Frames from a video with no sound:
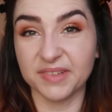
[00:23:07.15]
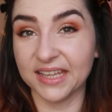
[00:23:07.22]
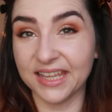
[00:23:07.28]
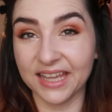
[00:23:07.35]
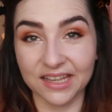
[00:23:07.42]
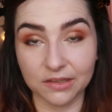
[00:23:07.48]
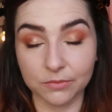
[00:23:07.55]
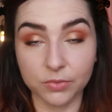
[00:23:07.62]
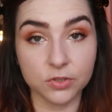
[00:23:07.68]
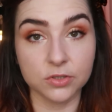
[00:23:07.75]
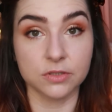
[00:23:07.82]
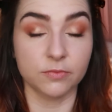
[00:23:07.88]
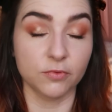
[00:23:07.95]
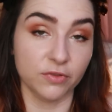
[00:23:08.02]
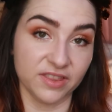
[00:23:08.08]
again, because
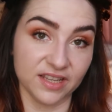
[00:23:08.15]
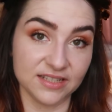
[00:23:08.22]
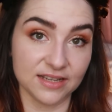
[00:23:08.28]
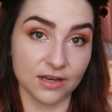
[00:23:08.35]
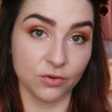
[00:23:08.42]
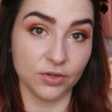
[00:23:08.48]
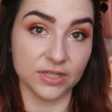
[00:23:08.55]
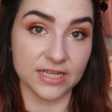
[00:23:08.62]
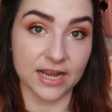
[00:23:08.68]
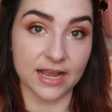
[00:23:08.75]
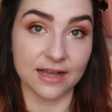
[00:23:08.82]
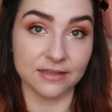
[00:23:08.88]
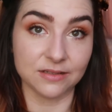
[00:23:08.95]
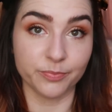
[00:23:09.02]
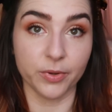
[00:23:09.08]
they're both things I already
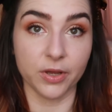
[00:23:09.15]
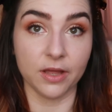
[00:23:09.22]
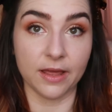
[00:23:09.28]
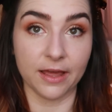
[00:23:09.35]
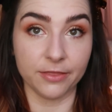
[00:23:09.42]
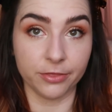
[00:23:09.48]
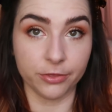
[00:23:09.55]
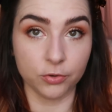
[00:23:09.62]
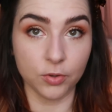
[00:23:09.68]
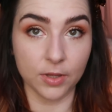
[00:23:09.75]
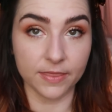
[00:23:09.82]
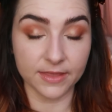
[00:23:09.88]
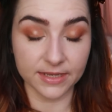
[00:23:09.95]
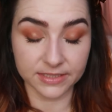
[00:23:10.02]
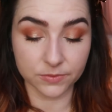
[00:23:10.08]
had, but I threw
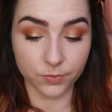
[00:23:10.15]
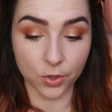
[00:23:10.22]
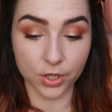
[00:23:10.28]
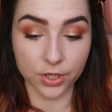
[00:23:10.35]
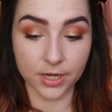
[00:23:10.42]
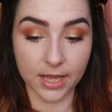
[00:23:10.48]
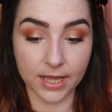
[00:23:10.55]
in this one,